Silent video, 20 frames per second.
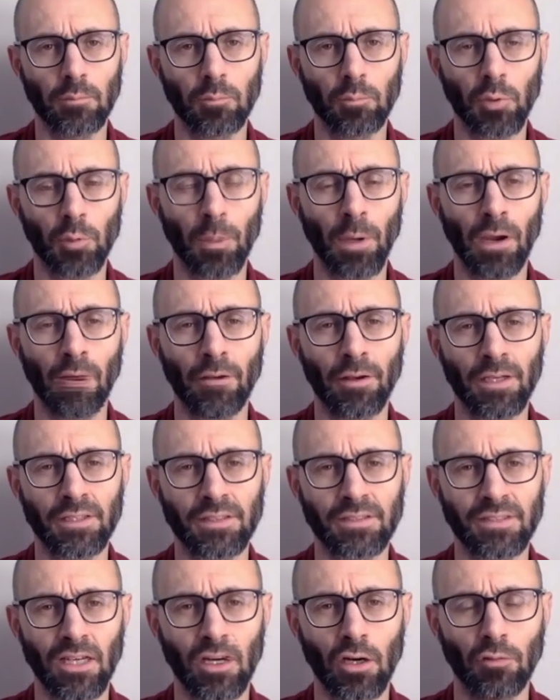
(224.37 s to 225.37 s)
preparing
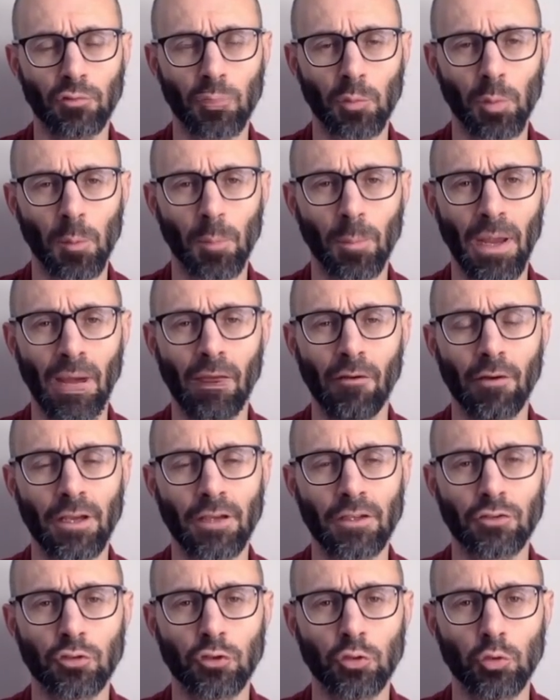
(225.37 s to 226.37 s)
itself or
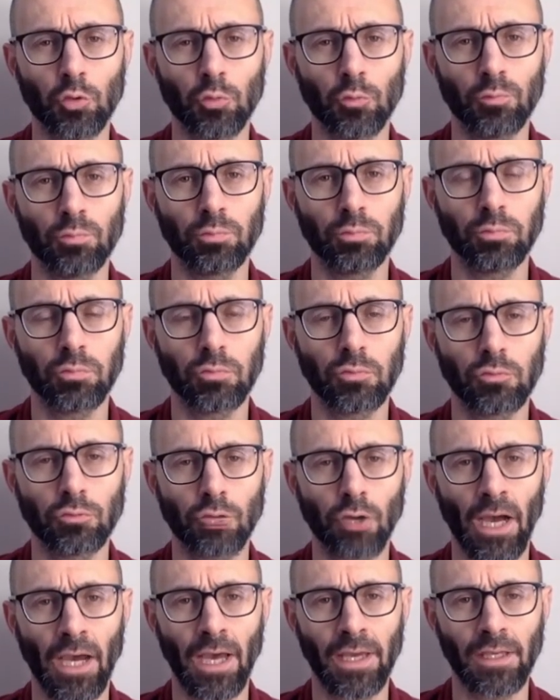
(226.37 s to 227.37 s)
preparing to
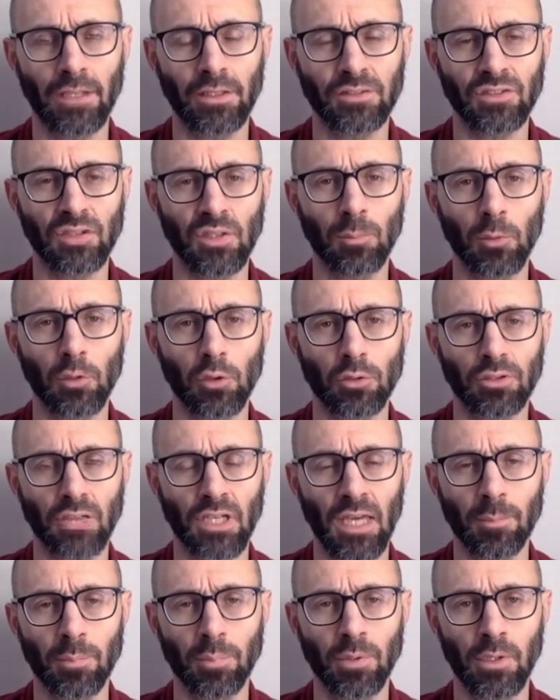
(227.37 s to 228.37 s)
try a similar
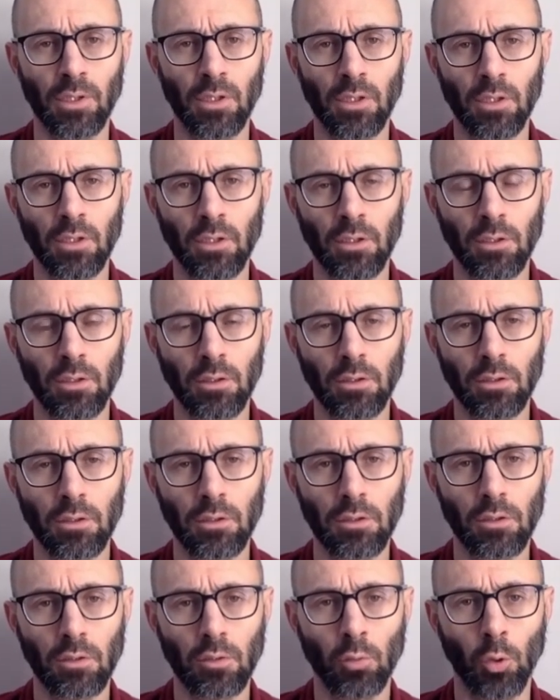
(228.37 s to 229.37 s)
type,
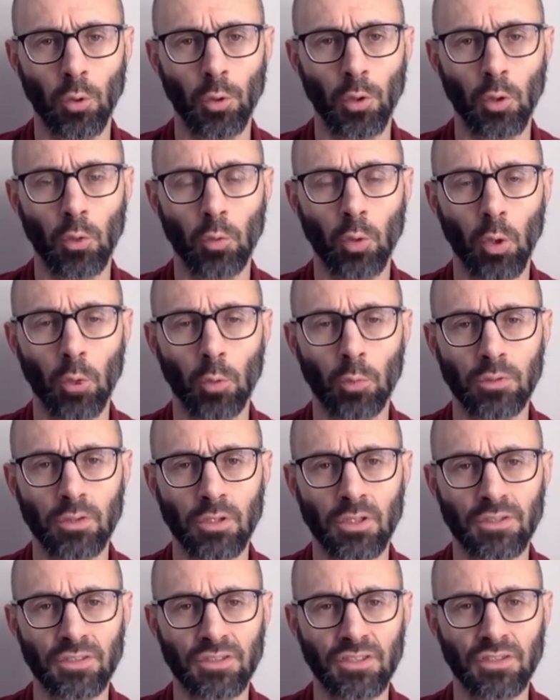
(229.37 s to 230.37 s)
quote unquote, uh,
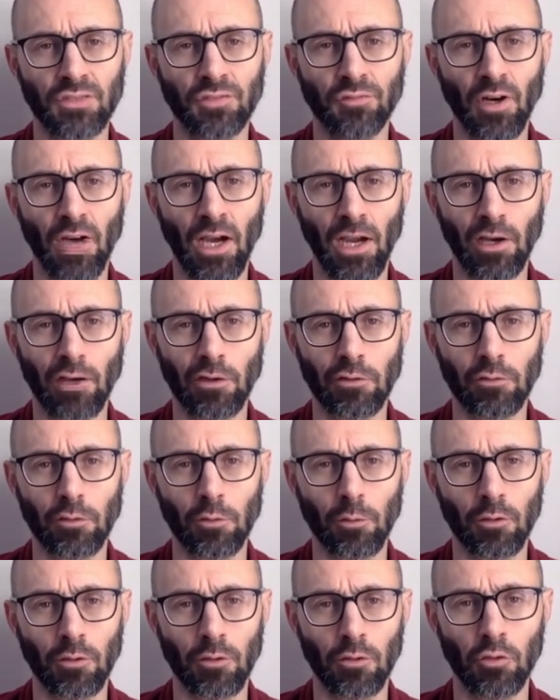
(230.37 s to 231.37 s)
ceasefire
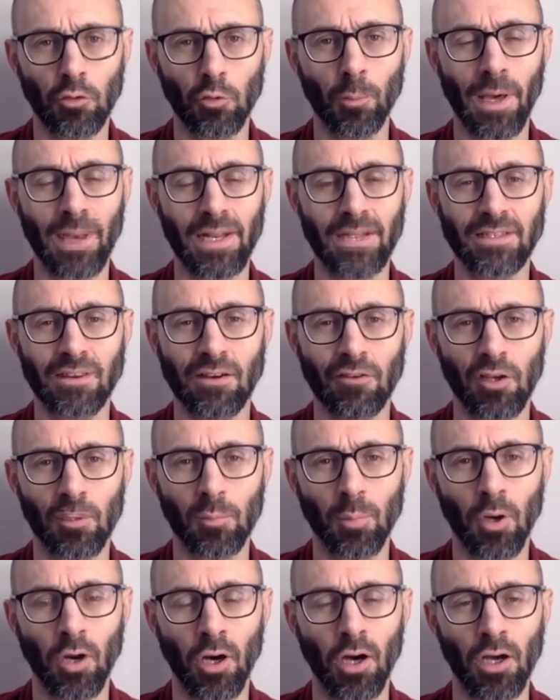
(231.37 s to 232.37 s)
or humanitarian
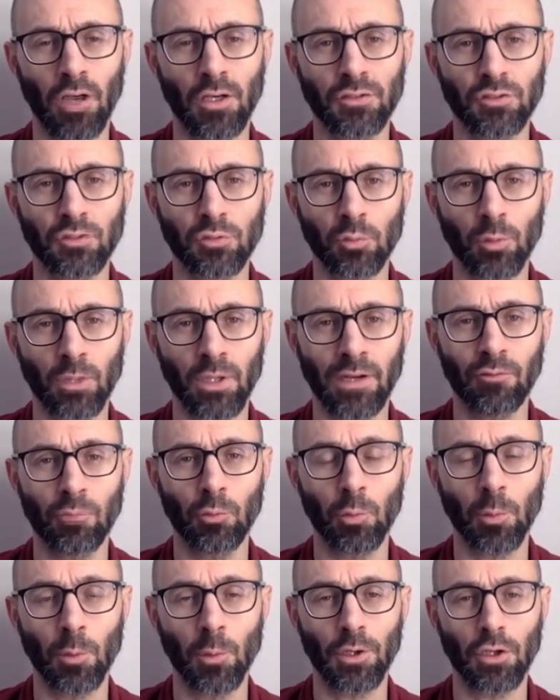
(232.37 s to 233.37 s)
pause or whatever
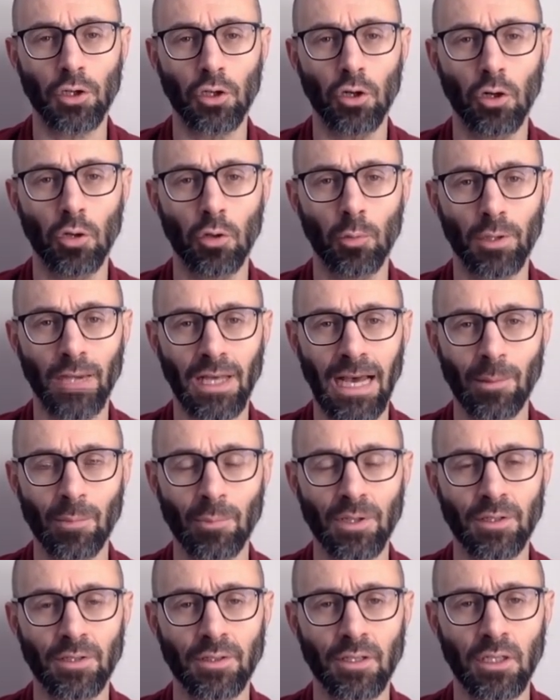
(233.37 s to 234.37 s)
we want to call what
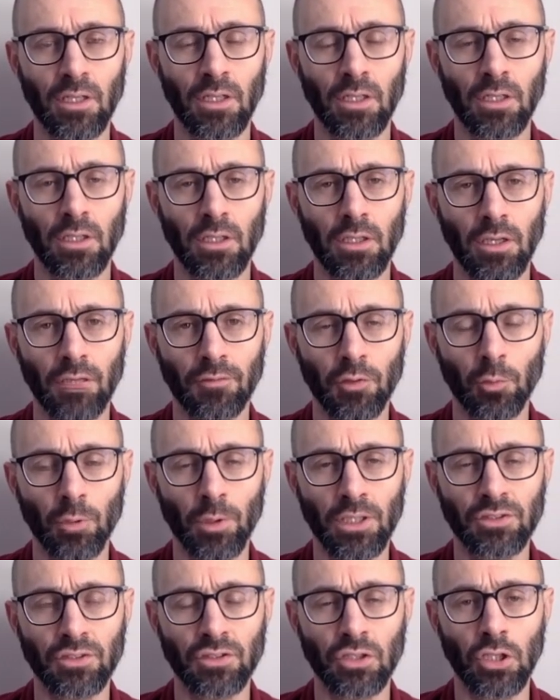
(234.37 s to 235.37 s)
happened a few
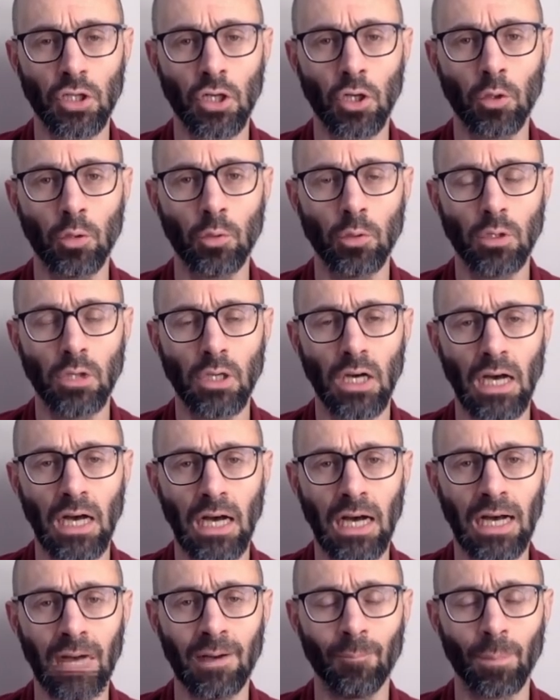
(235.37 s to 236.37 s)
weeks ago
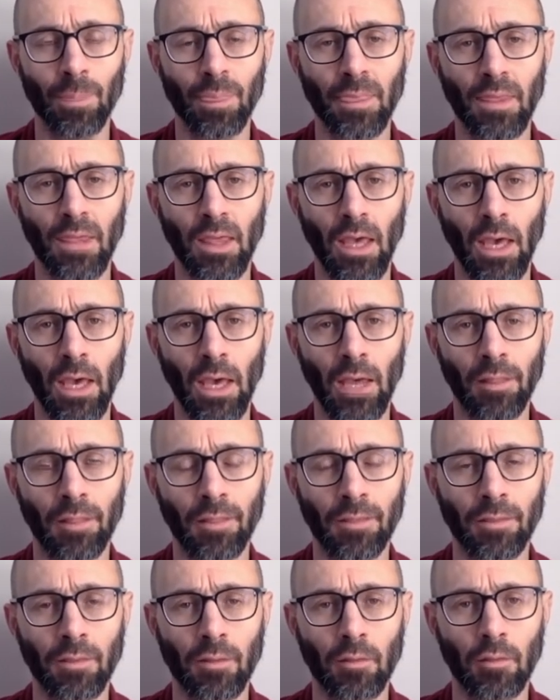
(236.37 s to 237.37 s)
um,
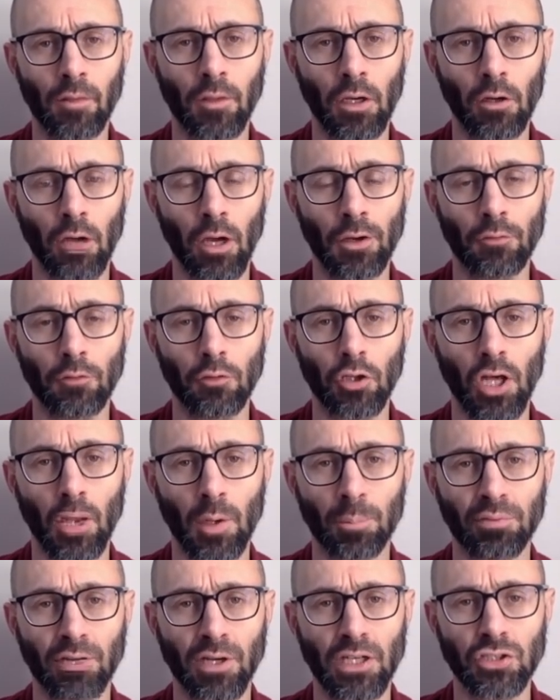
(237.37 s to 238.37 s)
and they're under a lot
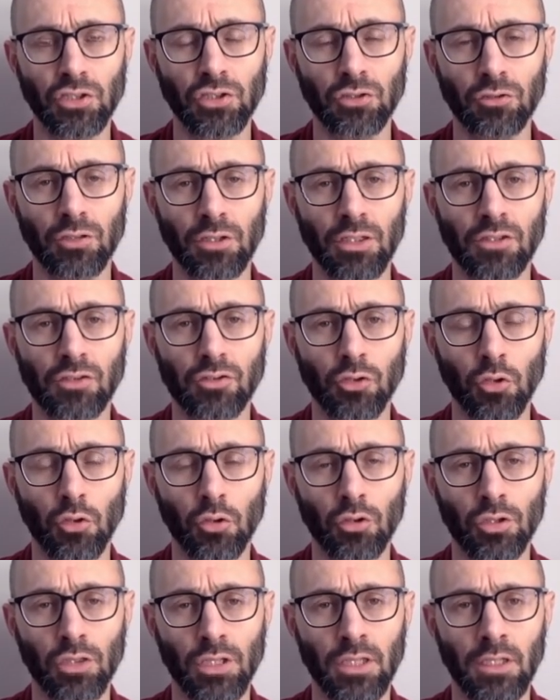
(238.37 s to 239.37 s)
of pressure
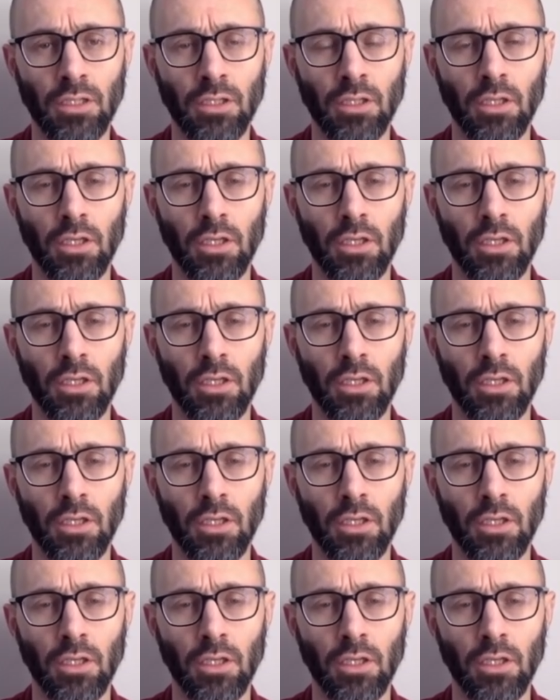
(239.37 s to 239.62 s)
internally